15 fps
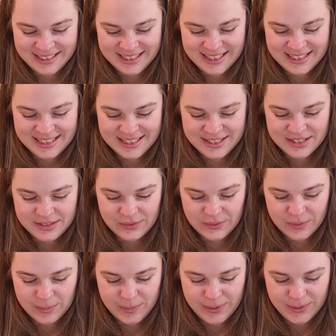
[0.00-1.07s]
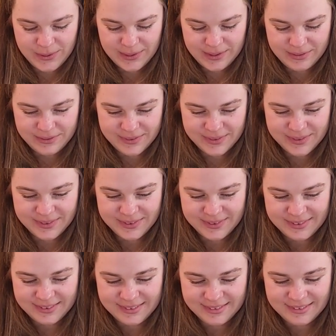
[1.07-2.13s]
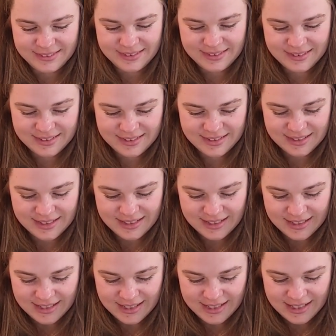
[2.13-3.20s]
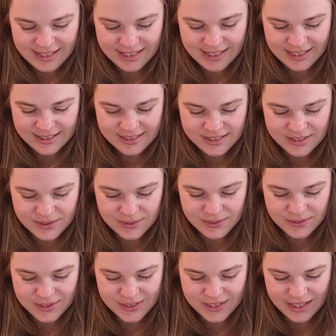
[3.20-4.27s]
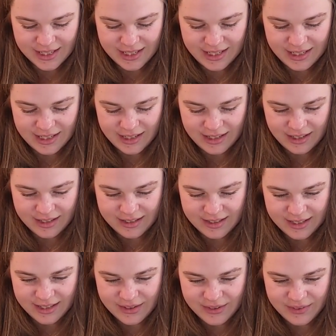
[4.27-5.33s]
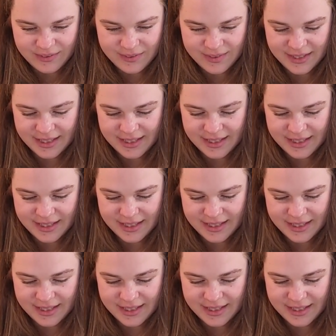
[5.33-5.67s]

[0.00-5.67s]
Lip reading: It's so beautiful. It's so shiny. I can't get over